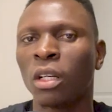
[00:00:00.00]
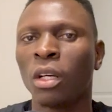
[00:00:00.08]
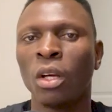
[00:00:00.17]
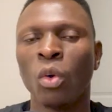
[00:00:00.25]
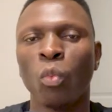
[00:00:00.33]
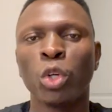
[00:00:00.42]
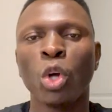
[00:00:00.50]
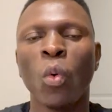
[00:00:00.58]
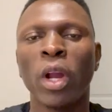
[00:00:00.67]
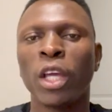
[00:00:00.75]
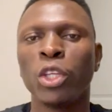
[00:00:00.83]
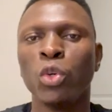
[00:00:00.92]
We don't
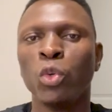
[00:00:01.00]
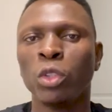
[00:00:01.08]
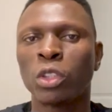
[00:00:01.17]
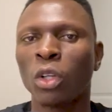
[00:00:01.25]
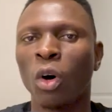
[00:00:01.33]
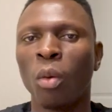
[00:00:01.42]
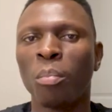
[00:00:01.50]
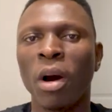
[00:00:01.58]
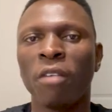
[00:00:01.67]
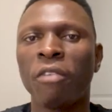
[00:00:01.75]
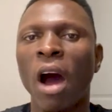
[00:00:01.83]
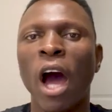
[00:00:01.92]
want to use
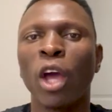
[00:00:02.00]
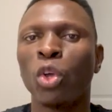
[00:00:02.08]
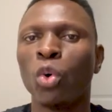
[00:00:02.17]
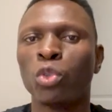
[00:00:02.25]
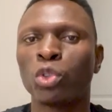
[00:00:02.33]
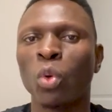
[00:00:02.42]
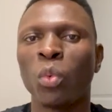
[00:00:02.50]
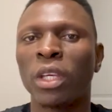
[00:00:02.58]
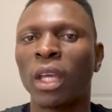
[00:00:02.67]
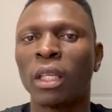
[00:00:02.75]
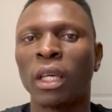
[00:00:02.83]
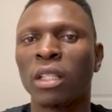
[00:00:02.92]
buff IO so we
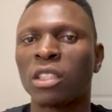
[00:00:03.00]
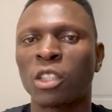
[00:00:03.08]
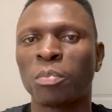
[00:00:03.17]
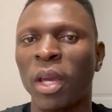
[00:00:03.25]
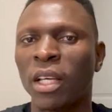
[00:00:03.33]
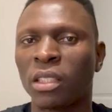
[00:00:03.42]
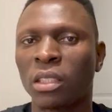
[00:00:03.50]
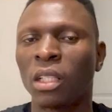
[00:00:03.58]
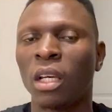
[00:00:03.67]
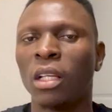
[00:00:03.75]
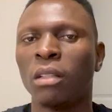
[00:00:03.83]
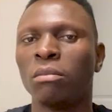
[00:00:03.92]
can get space
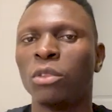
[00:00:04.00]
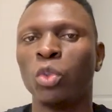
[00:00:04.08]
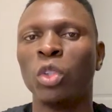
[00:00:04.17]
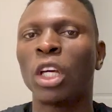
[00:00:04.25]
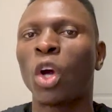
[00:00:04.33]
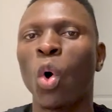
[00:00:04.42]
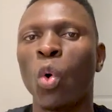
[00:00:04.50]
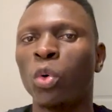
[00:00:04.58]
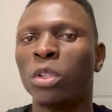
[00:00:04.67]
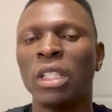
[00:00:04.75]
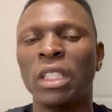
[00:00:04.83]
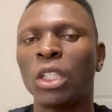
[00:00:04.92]
and Unicode,
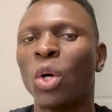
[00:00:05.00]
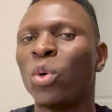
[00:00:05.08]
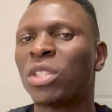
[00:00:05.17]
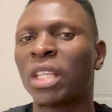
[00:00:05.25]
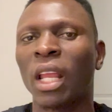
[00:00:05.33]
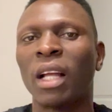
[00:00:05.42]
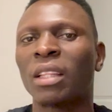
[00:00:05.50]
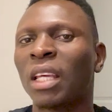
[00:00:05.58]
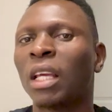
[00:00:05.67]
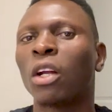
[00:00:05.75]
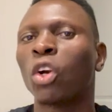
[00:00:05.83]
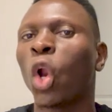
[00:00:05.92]
and it's gonna
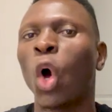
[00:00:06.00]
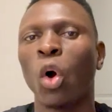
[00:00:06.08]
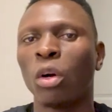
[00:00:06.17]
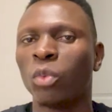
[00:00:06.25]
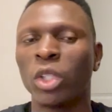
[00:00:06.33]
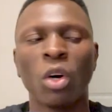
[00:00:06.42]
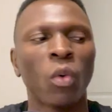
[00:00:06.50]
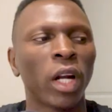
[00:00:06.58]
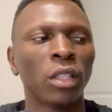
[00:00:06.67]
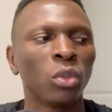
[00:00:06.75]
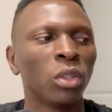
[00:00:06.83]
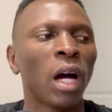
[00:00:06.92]
take long. We don't want
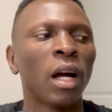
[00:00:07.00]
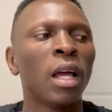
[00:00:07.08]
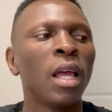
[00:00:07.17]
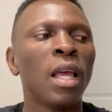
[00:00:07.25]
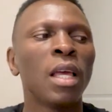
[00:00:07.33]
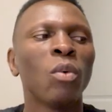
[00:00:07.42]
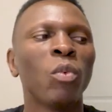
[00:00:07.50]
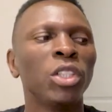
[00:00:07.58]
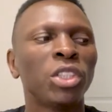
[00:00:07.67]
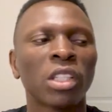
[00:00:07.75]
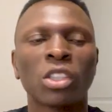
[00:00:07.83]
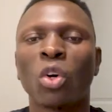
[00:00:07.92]
to do that. We're
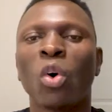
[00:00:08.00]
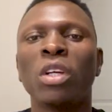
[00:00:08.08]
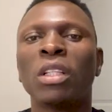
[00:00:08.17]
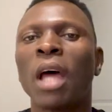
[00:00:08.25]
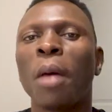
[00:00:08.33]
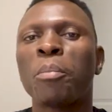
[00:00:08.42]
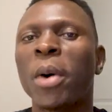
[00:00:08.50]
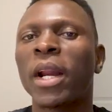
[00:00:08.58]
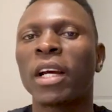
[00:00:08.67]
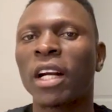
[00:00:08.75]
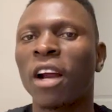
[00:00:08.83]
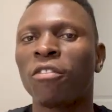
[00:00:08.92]
just calling that
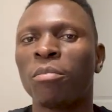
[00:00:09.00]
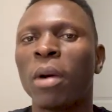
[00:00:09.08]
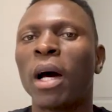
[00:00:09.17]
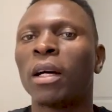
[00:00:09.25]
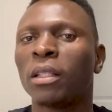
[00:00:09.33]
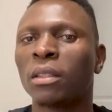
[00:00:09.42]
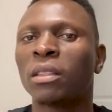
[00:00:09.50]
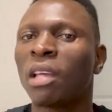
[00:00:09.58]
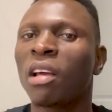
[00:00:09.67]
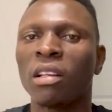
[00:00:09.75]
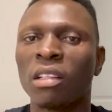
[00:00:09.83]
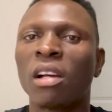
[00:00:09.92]
paragraph, but
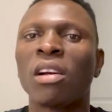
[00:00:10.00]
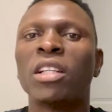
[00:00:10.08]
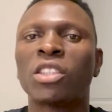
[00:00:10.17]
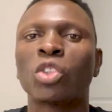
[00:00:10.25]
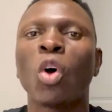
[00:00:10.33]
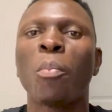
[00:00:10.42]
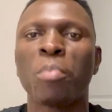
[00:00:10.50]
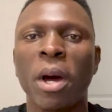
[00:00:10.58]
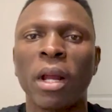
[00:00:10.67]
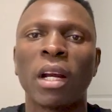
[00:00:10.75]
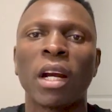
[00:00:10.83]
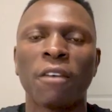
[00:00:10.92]
technically it's not paragraph,